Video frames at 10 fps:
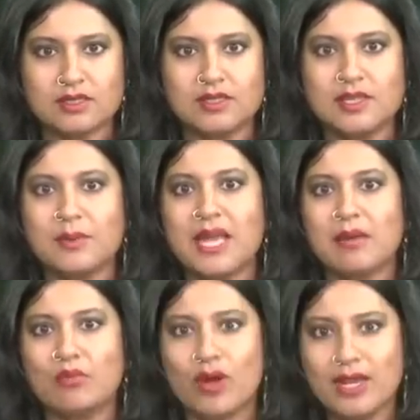Since he
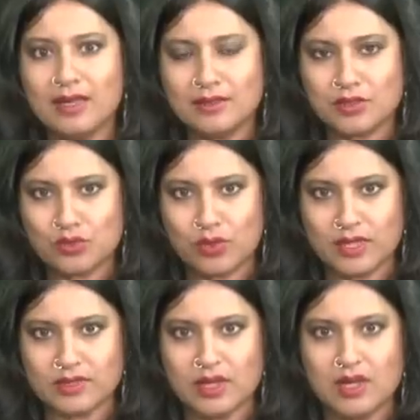began breaking the
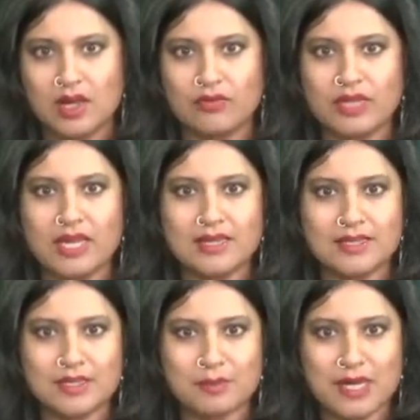stories of the
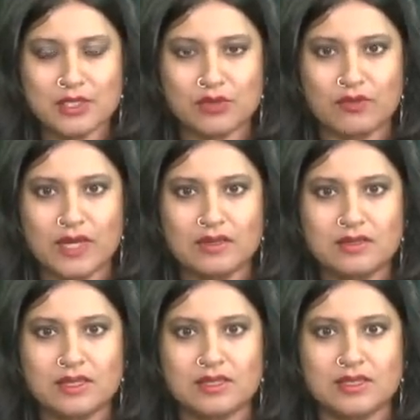NSA's mass
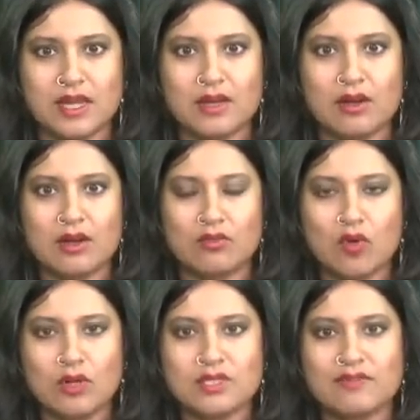surveillance, he's taken on a
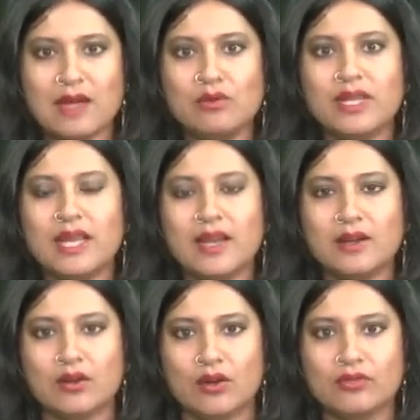role as founding
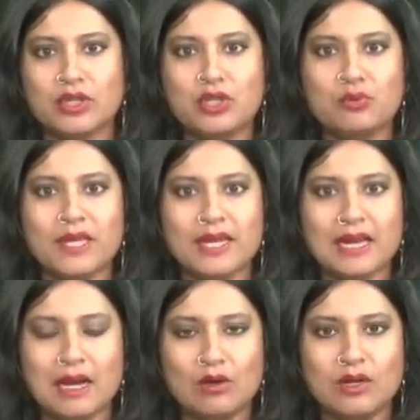editor of the new
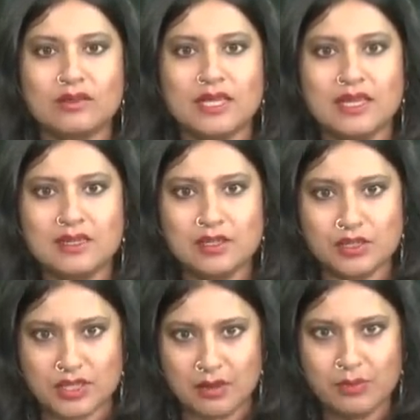media outlet The
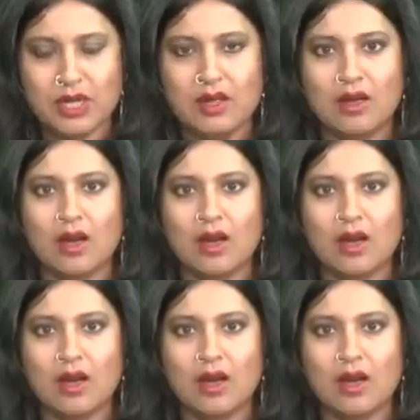Intercept,